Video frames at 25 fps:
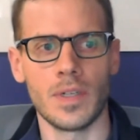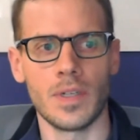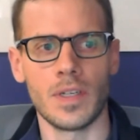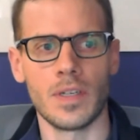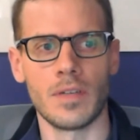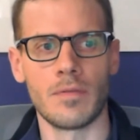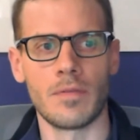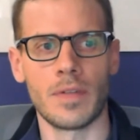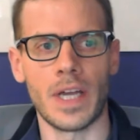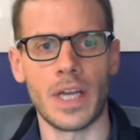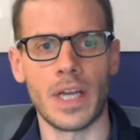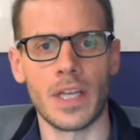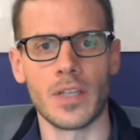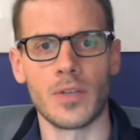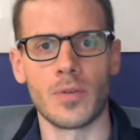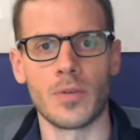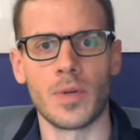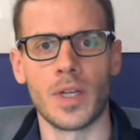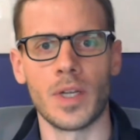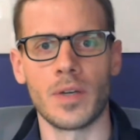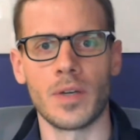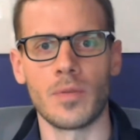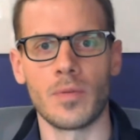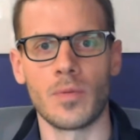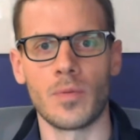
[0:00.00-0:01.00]

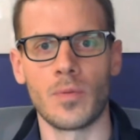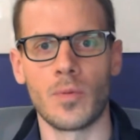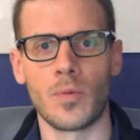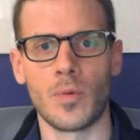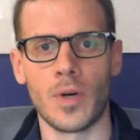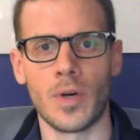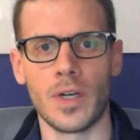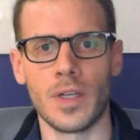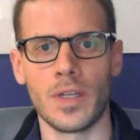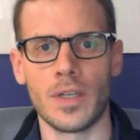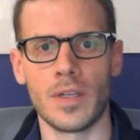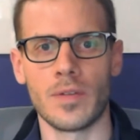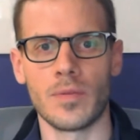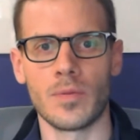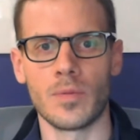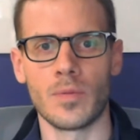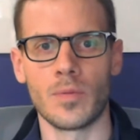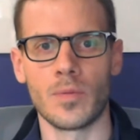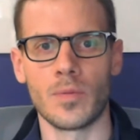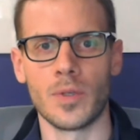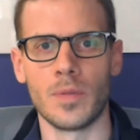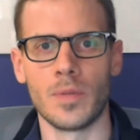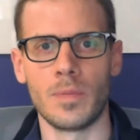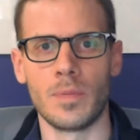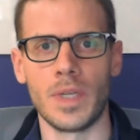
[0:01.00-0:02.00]
evaluate what
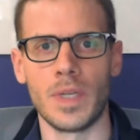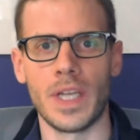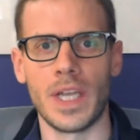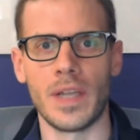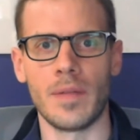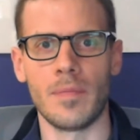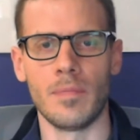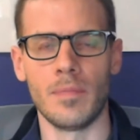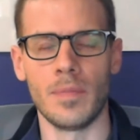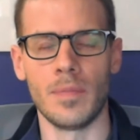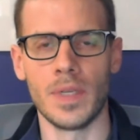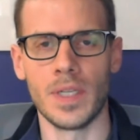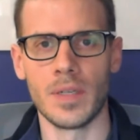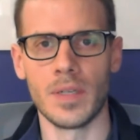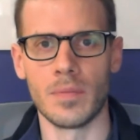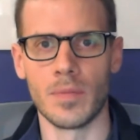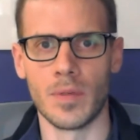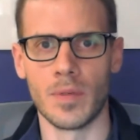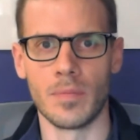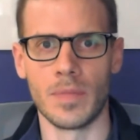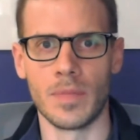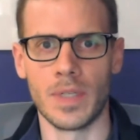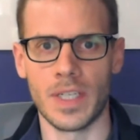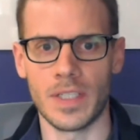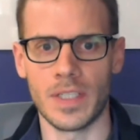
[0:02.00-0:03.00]
would be a
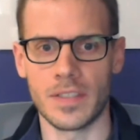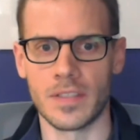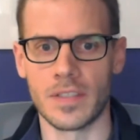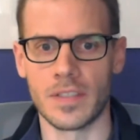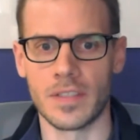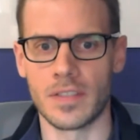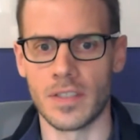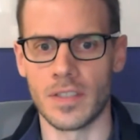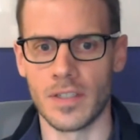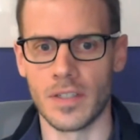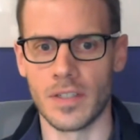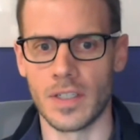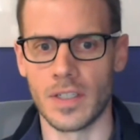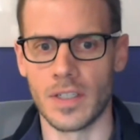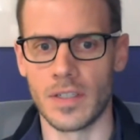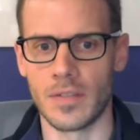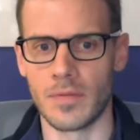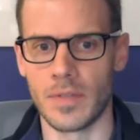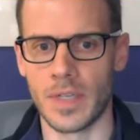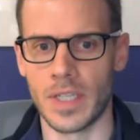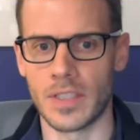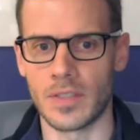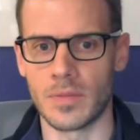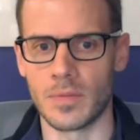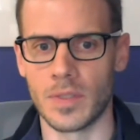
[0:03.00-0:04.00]
minimum necessary
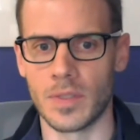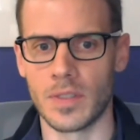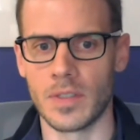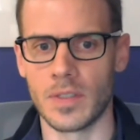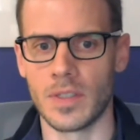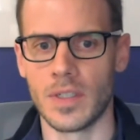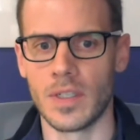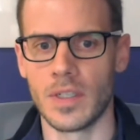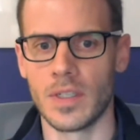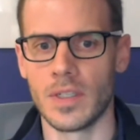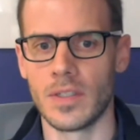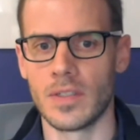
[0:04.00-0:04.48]
investment